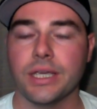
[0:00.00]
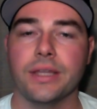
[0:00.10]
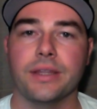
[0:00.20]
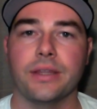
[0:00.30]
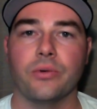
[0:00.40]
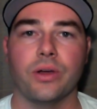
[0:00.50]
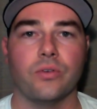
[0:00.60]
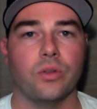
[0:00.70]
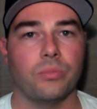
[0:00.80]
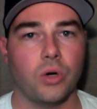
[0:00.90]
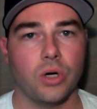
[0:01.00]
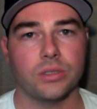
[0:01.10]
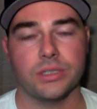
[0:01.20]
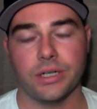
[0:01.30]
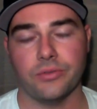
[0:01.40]
and then they'll have all the
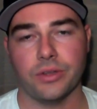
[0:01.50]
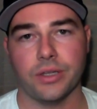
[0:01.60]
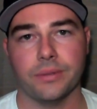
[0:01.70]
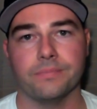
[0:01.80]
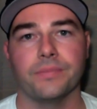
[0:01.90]
parts and everything.